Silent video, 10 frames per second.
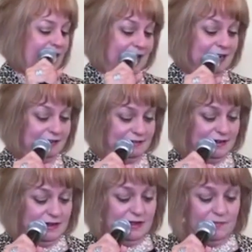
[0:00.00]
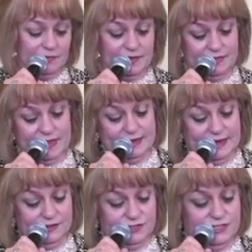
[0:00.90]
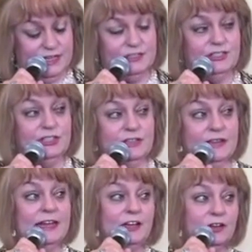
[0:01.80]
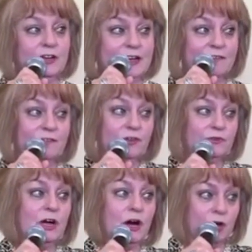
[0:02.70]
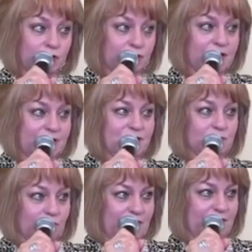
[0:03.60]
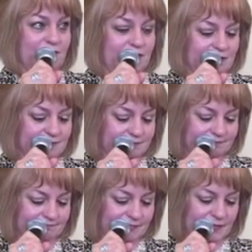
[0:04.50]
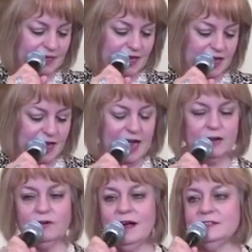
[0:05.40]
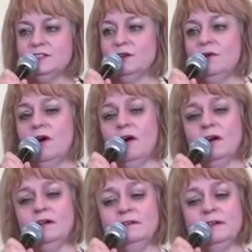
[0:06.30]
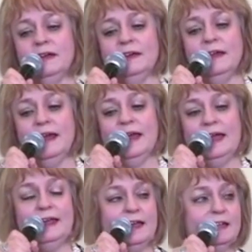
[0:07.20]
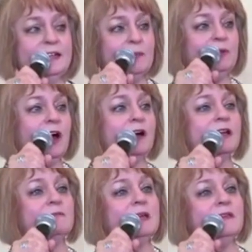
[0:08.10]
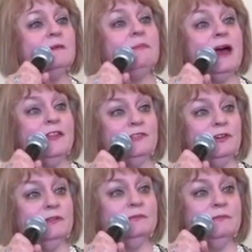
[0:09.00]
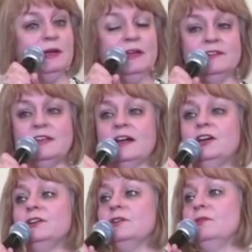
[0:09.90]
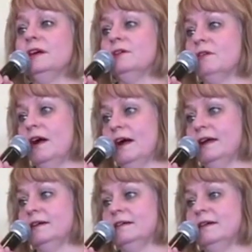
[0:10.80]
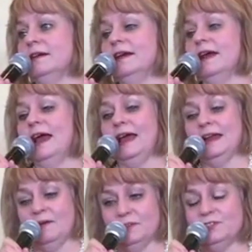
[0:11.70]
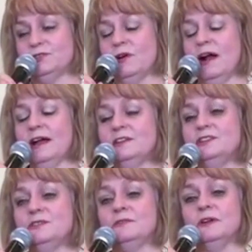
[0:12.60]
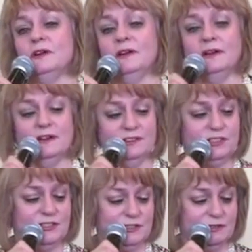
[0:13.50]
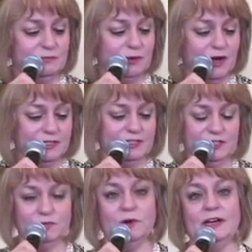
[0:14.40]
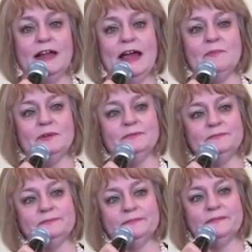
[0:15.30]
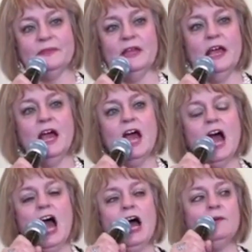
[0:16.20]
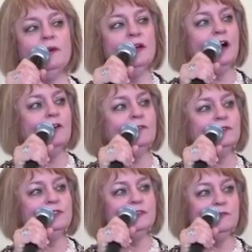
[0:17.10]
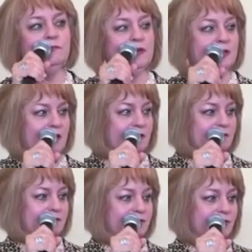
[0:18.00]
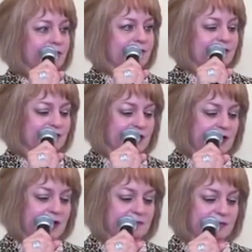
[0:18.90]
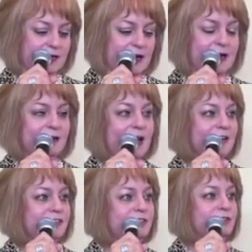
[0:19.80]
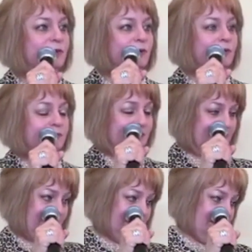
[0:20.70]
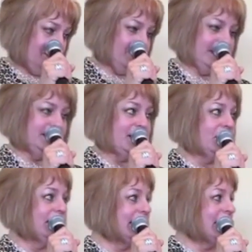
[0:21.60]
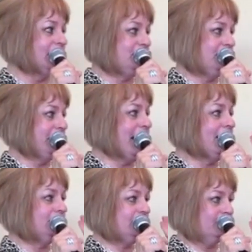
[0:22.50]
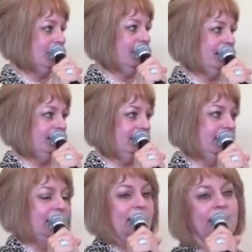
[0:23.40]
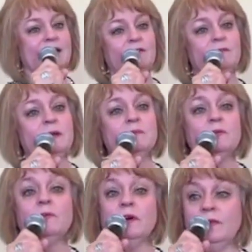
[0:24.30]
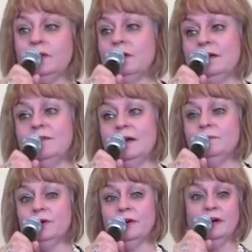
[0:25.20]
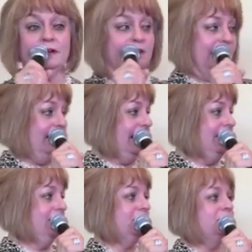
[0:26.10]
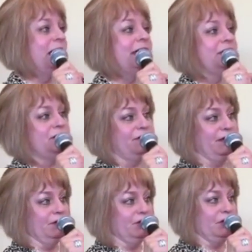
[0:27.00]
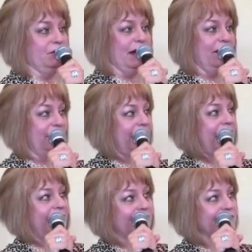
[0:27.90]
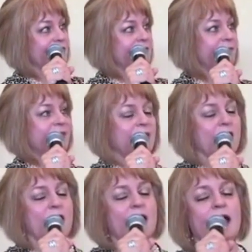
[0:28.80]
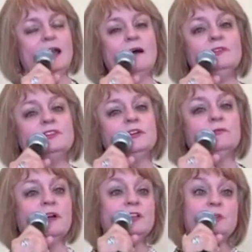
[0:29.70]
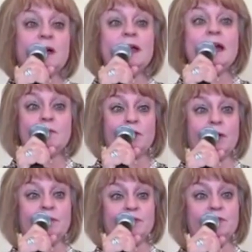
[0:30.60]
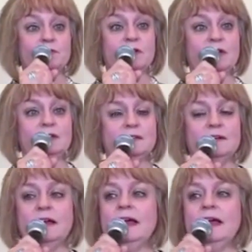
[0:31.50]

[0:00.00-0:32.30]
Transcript: And they later said he could have viewed her as one of them. I cried so hard. He ended up locking me in the bathroom because I couldn't quit crying and I was trying to just process what had happened. I went over to the window during this time and I unlatched the door, the window, and I was about to run. Now remember, we're on the Grapevine Prairie and there's maize fields around the house. And I was gonna run to my neighbor up the street.